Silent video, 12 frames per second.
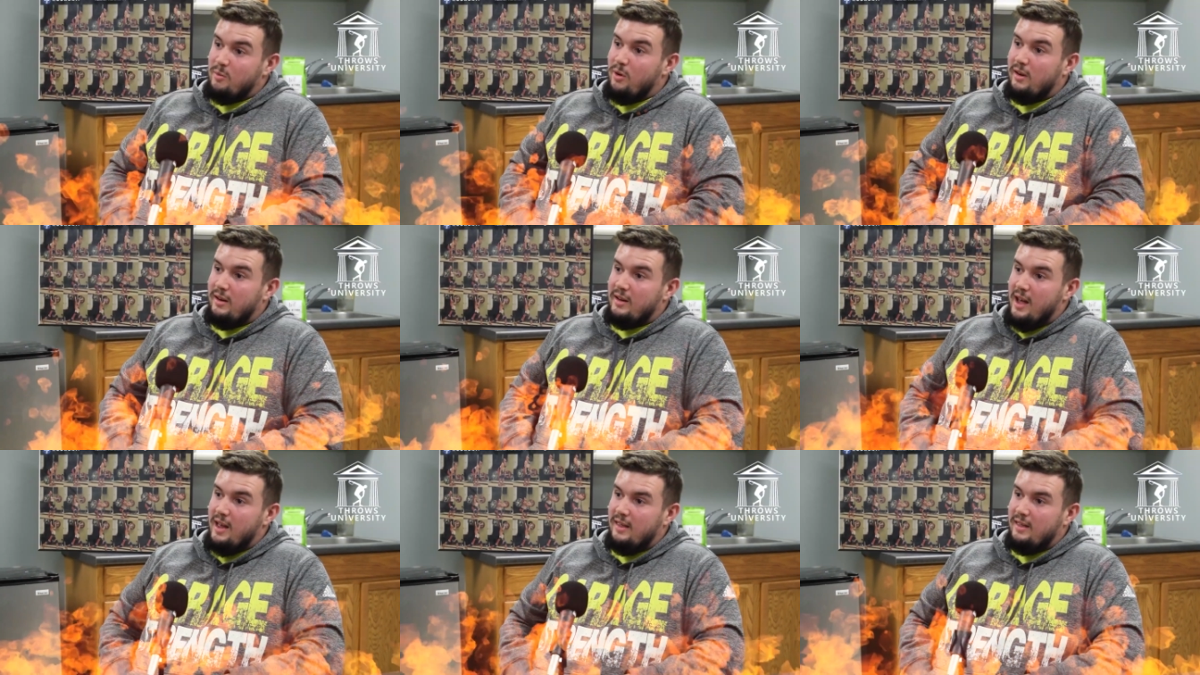point of
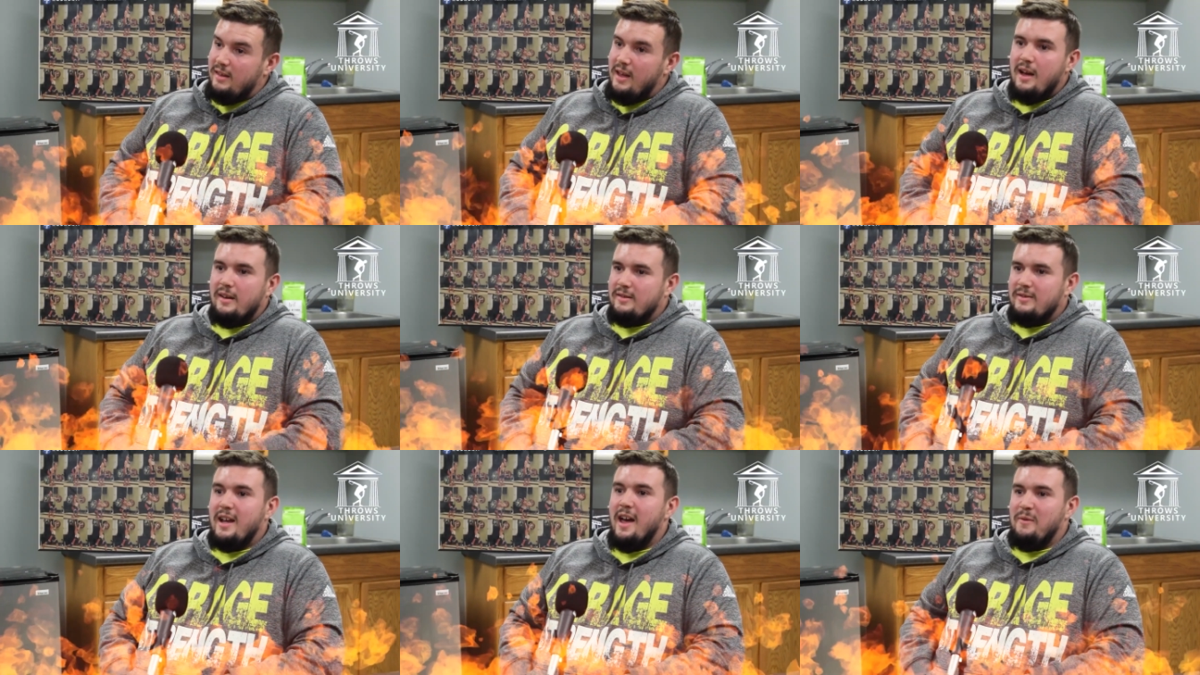death? Yeah,
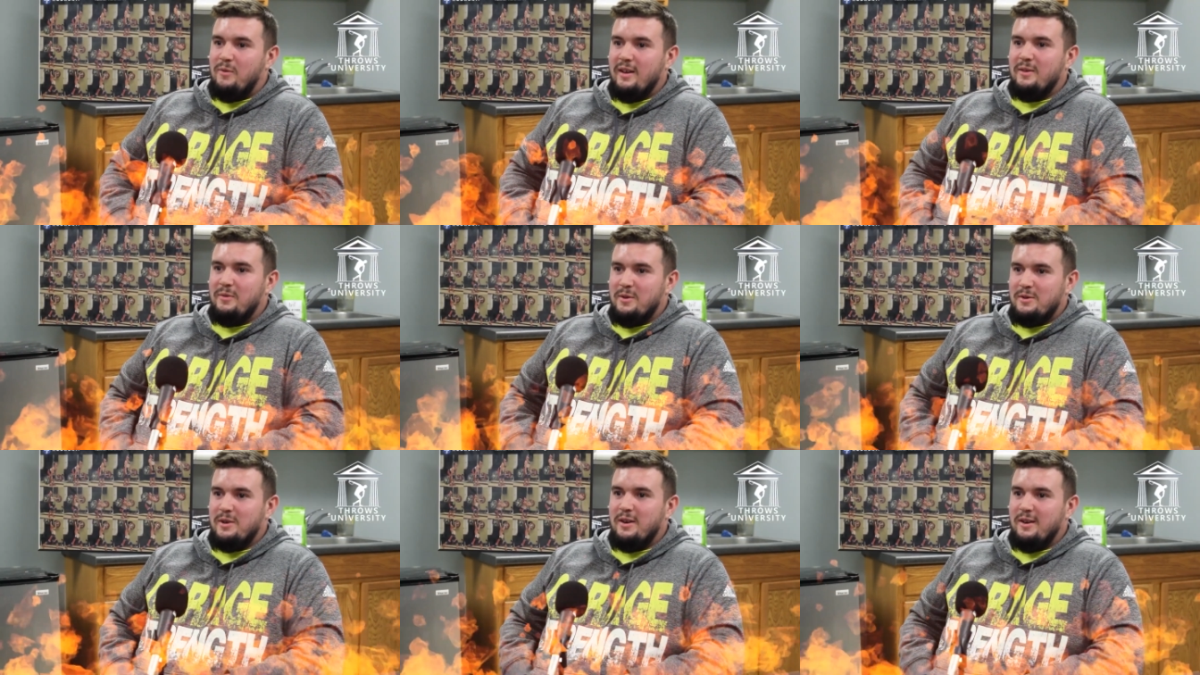caffeine for sure.